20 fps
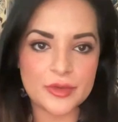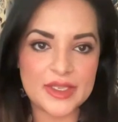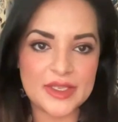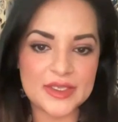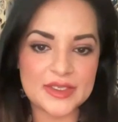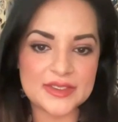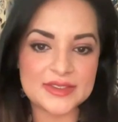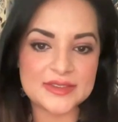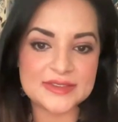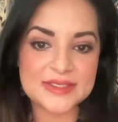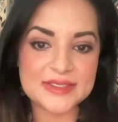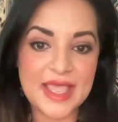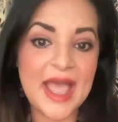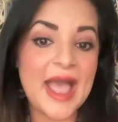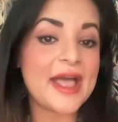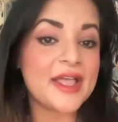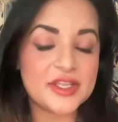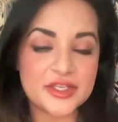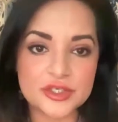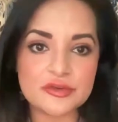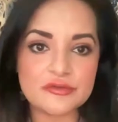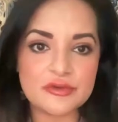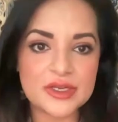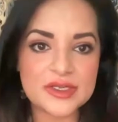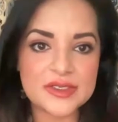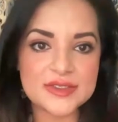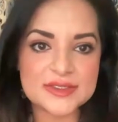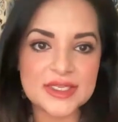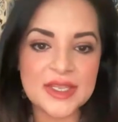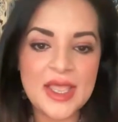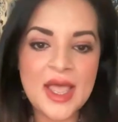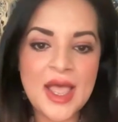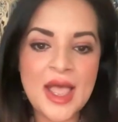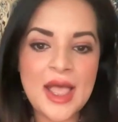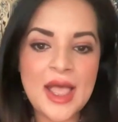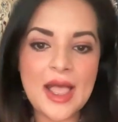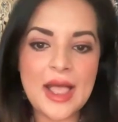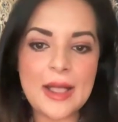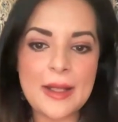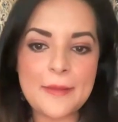is accurate,
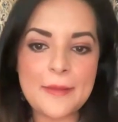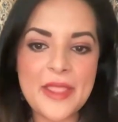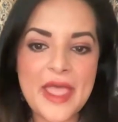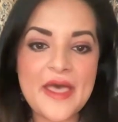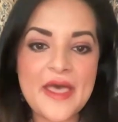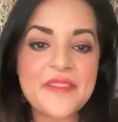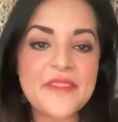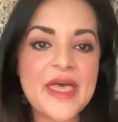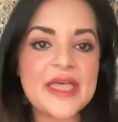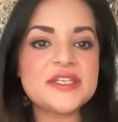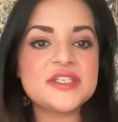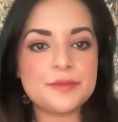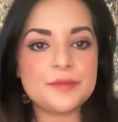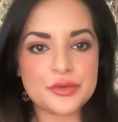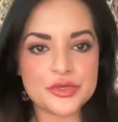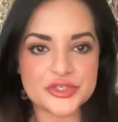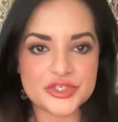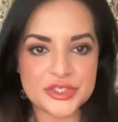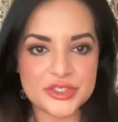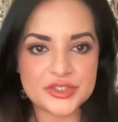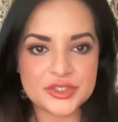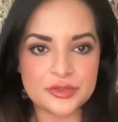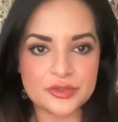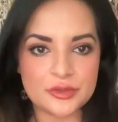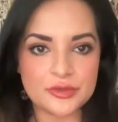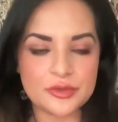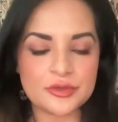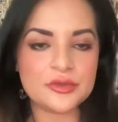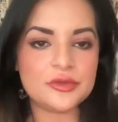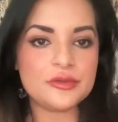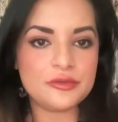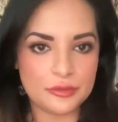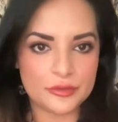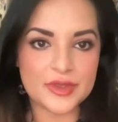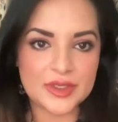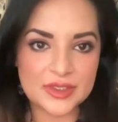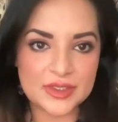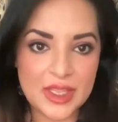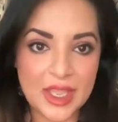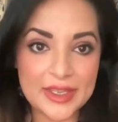and then to push it to to the
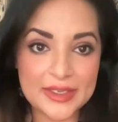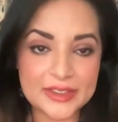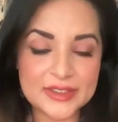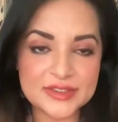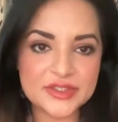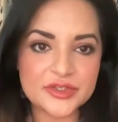client.